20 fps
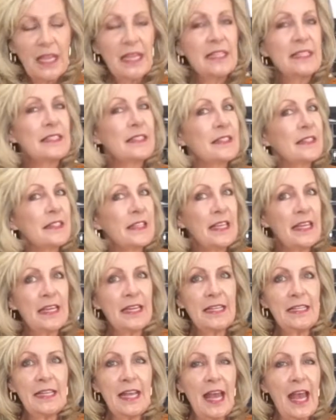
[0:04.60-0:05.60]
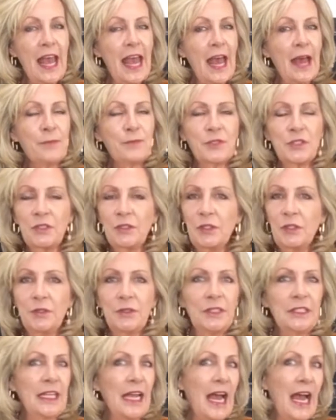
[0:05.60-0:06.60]
skin,
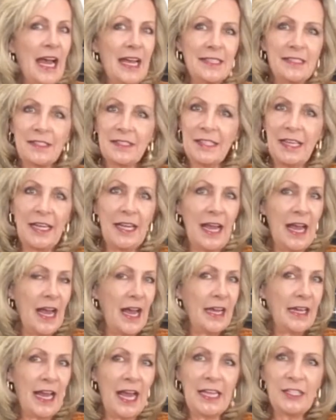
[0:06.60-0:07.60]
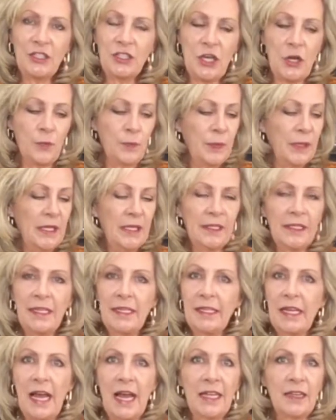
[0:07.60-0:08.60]
absolutely, I stay on. I don't peel it.
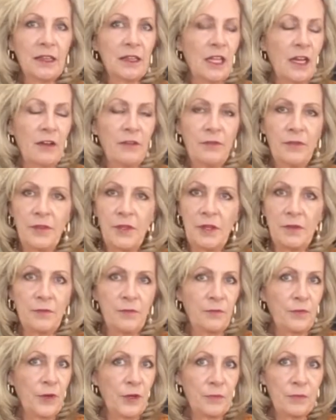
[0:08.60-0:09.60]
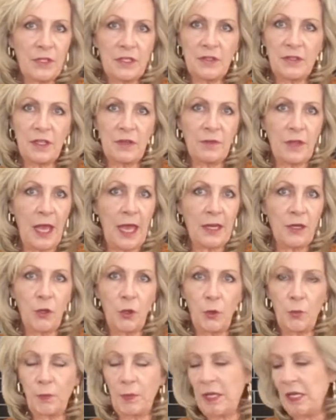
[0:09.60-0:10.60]
I love the firmness of that
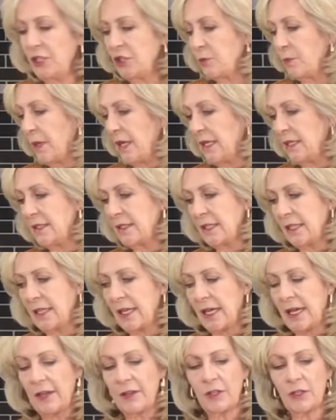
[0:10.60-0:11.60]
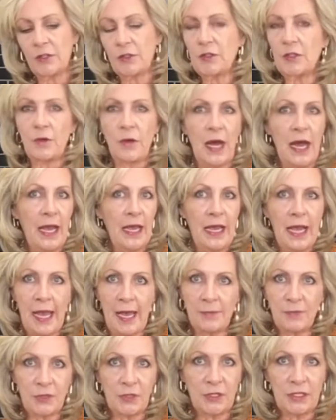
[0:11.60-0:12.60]
whole peach being together, so I
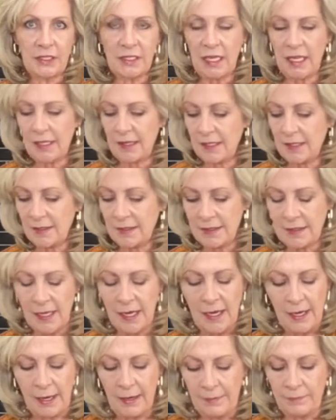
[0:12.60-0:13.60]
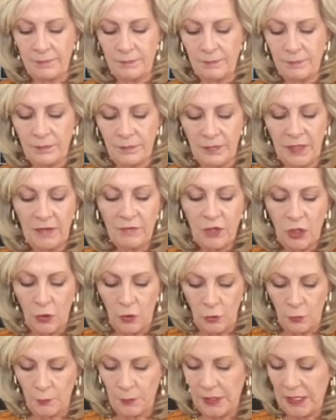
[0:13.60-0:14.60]
absolutely take this, leave the
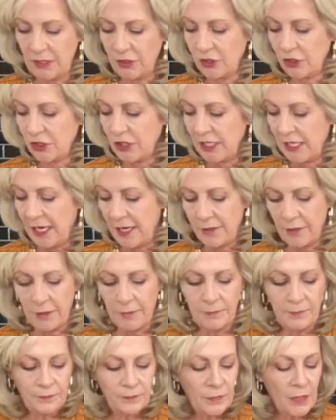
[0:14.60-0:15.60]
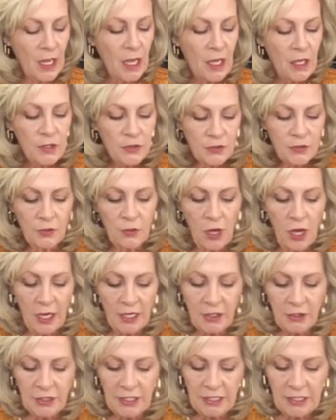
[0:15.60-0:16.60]
whole peach together. So all
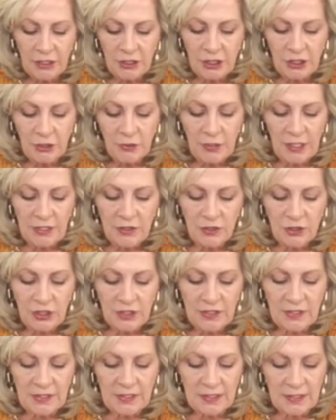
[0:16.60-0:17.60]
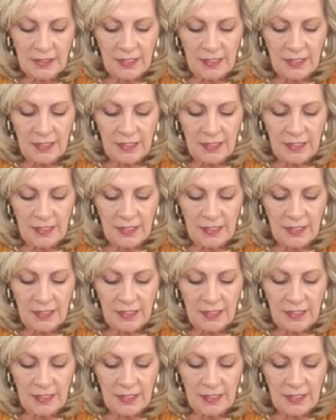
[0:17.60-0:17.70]
you're gonna do is just